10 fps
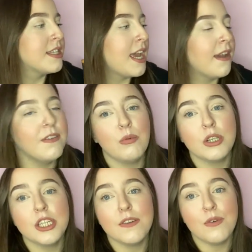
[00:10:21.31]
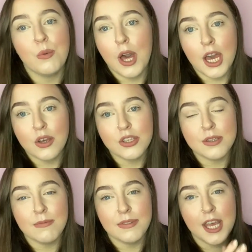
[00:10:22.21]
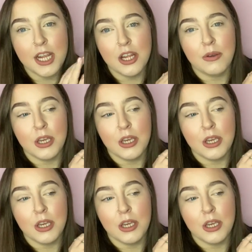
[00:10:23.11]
Say if you wanted it for work or something, you know,